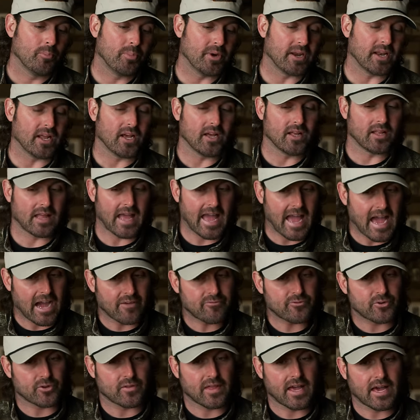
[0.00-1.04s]
But
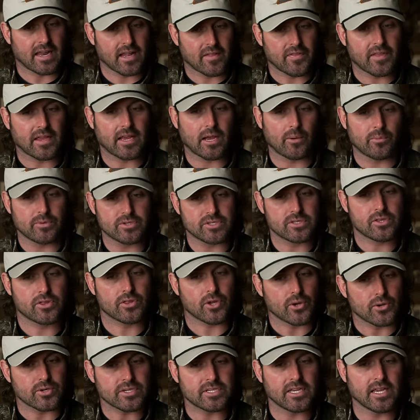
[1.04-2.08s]
after that, I think I was
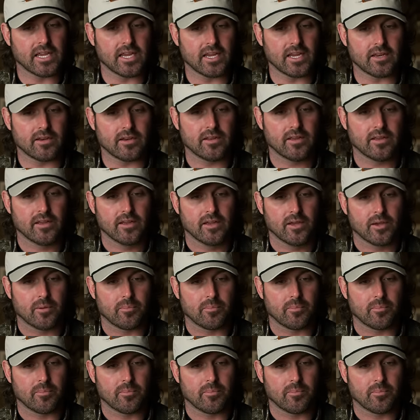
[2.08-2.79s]
13,